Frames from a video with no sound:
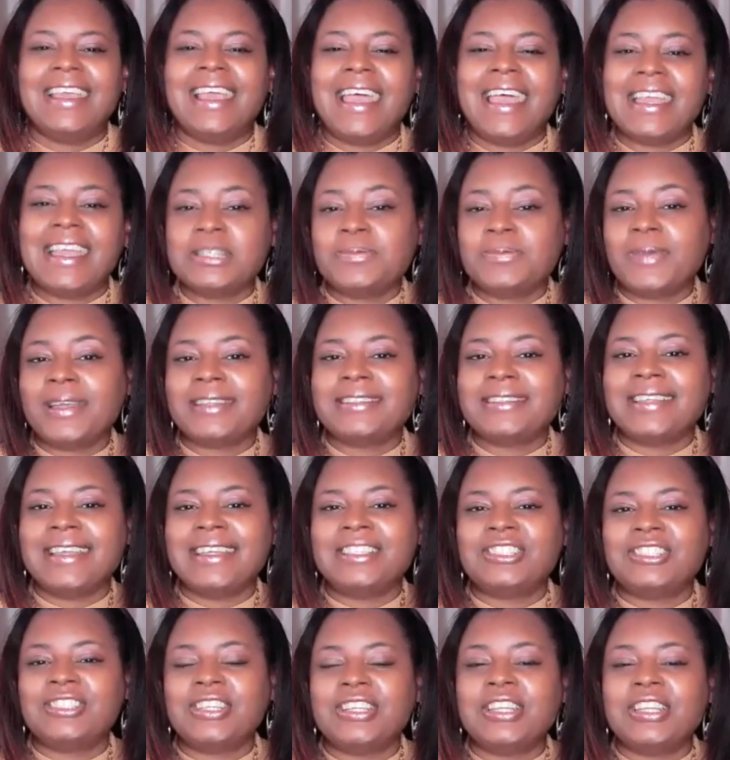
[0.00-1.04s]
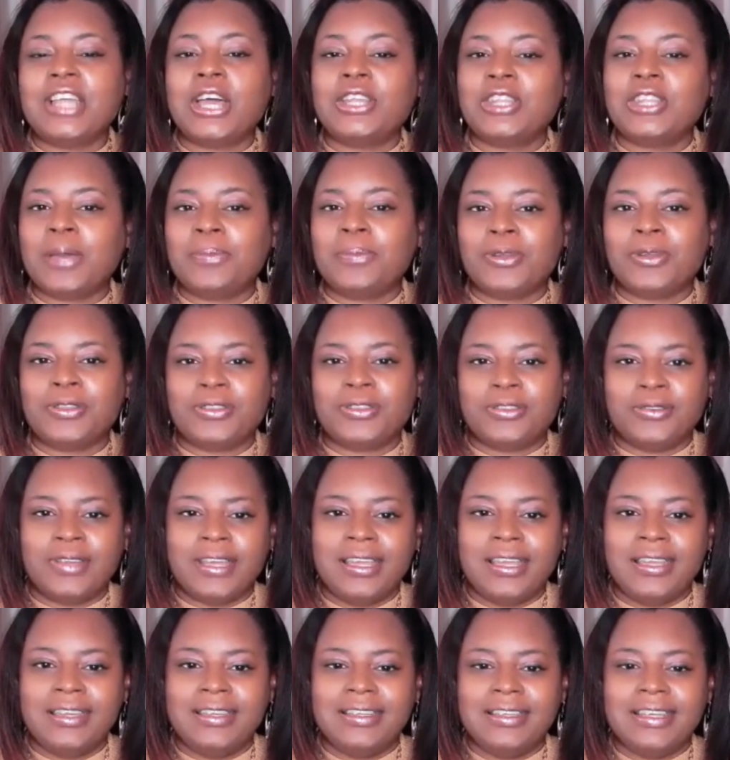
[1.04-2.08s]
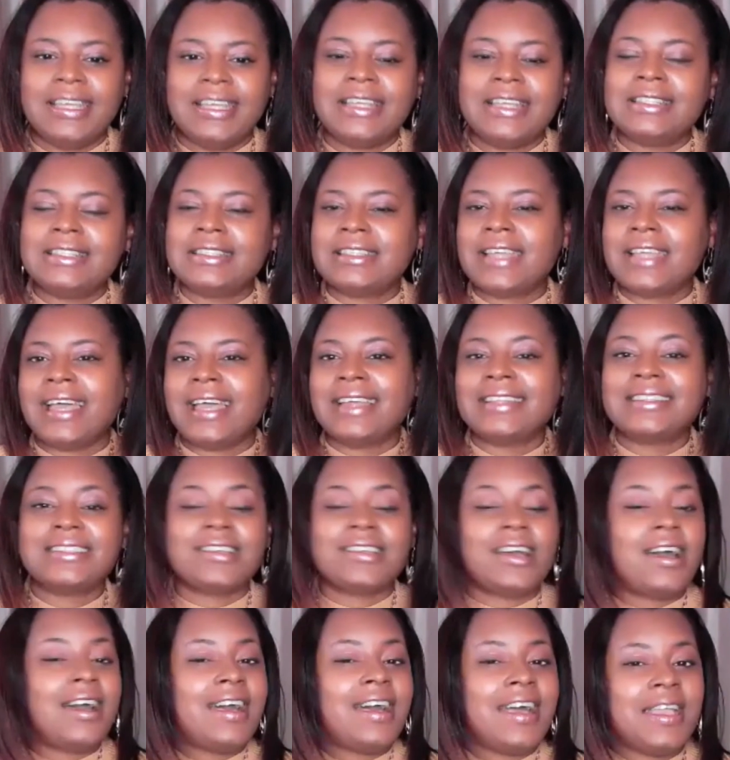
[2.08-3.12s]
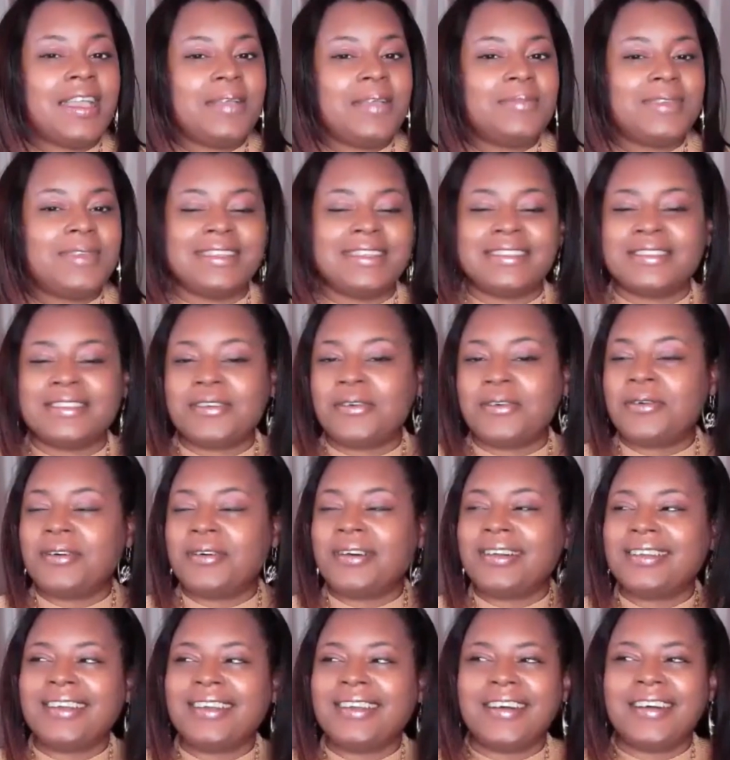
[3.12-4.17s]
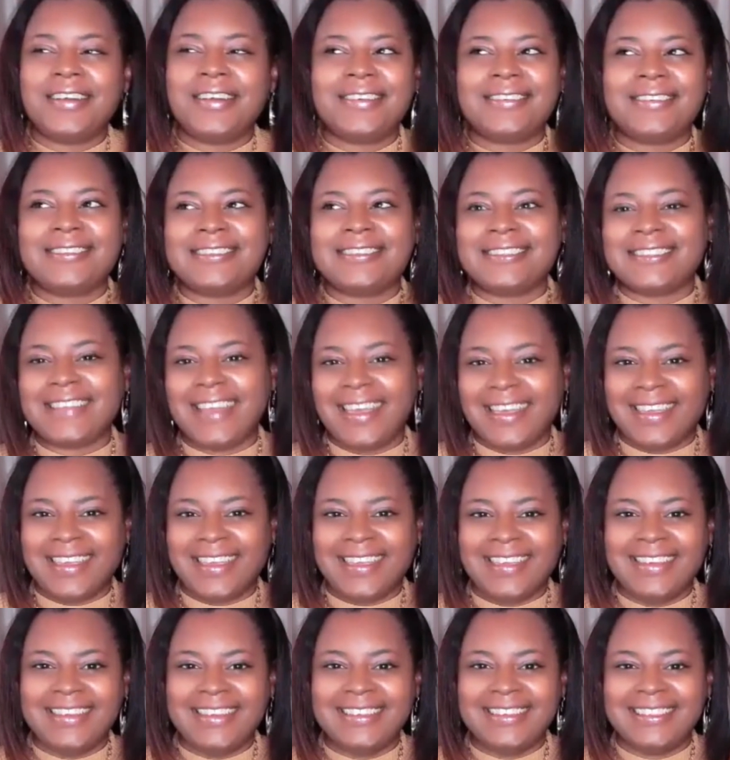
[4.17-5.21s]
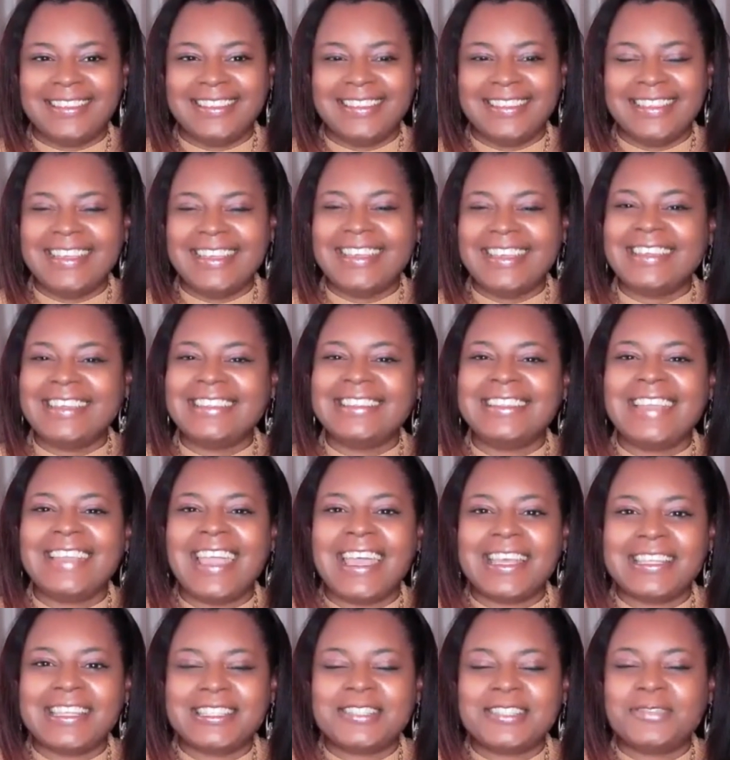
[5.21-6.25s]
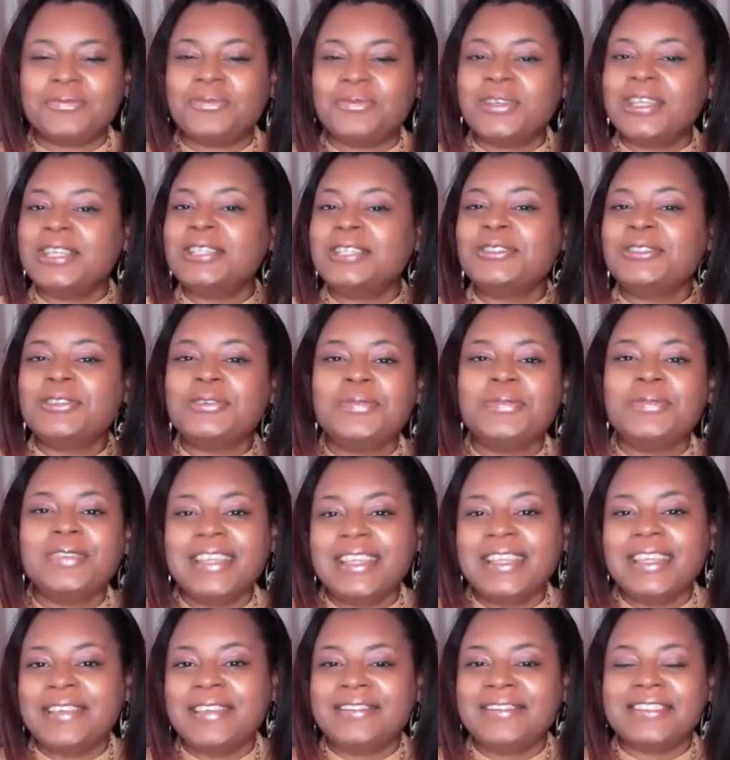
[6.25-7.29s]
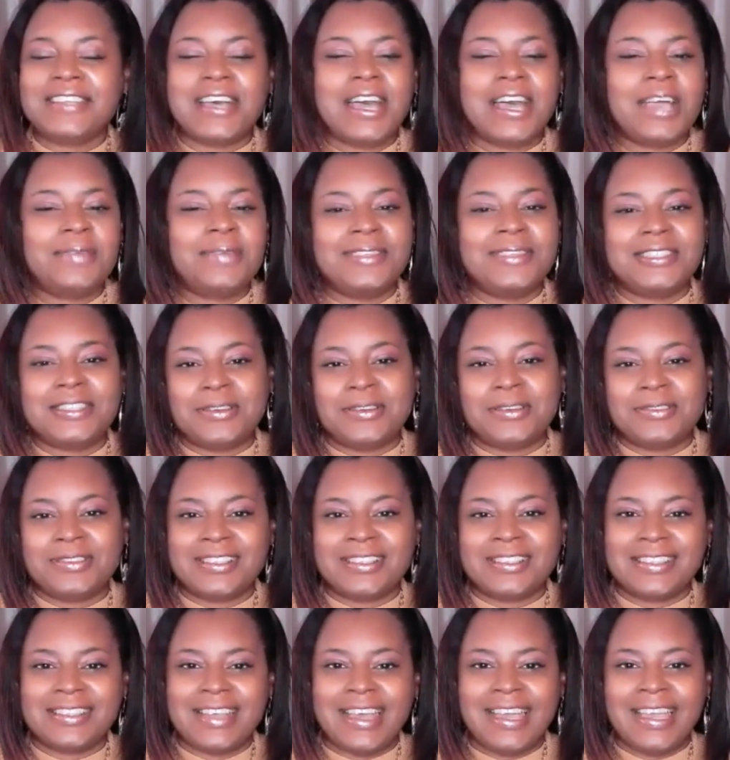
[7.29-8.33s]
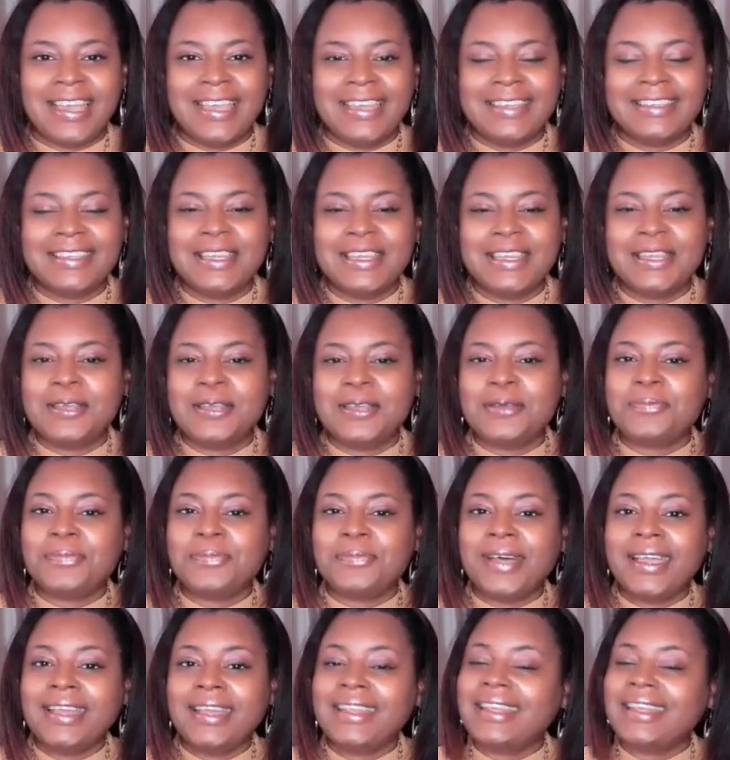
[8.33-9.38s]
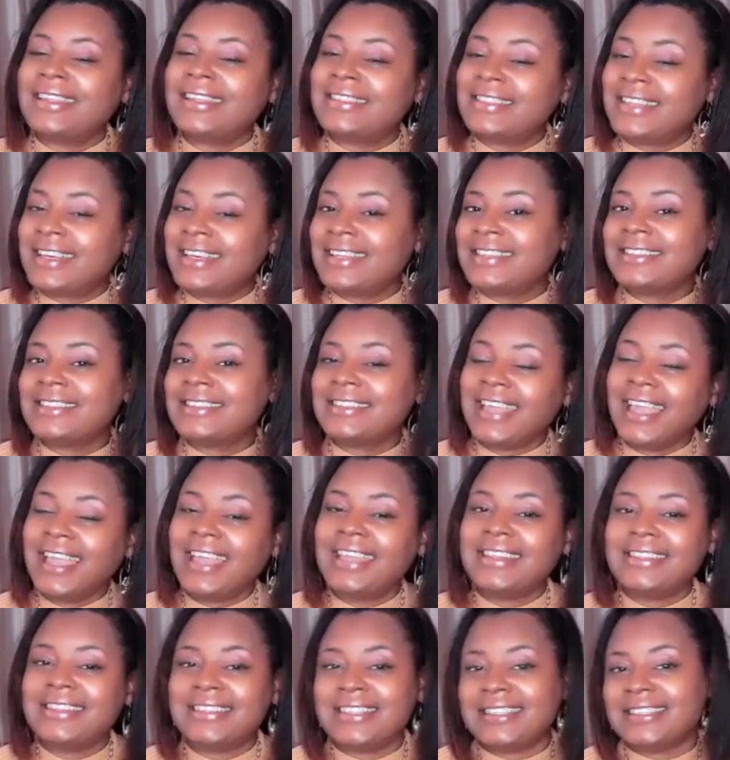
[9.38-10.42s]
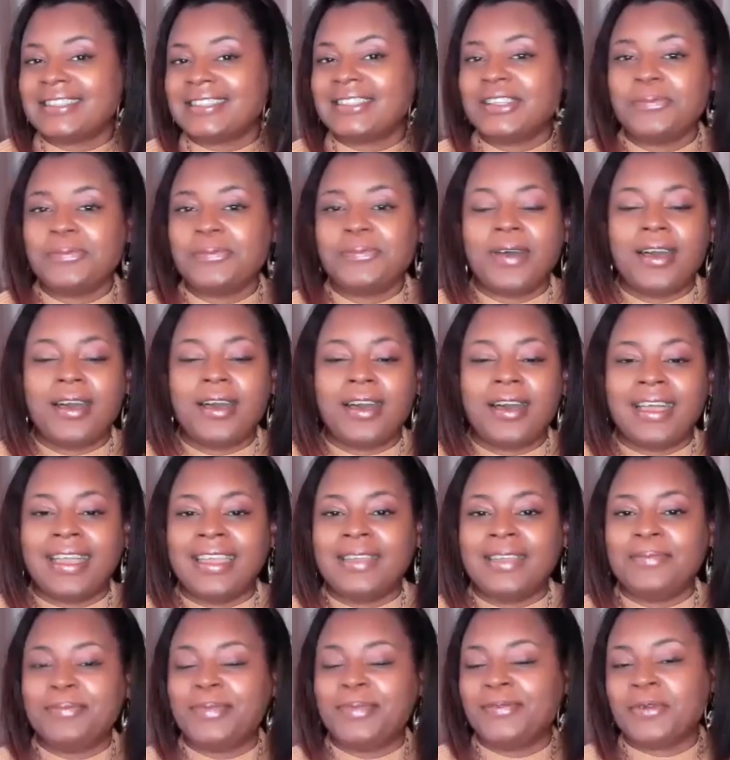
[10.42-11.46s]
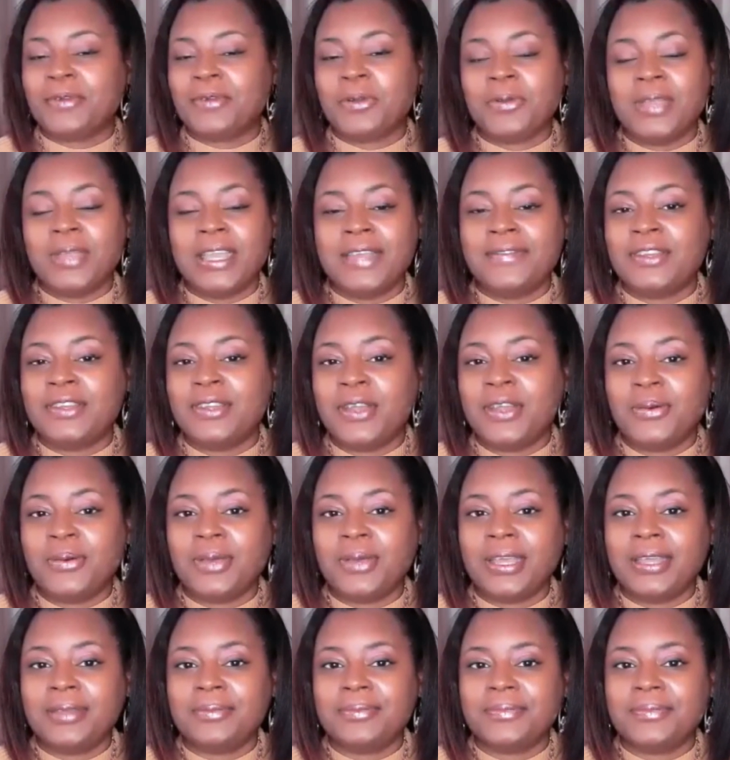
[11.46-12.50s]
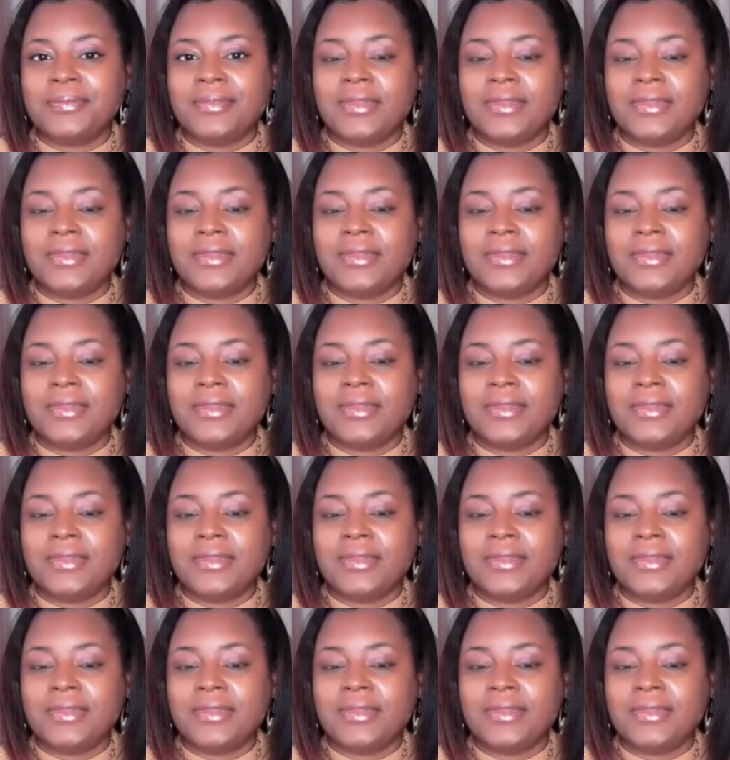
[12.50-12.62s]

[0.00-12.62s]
Expectation number 3 is that time is on our side. Yes, we do believe time is on our side, but it does tend to slip by before we even know it.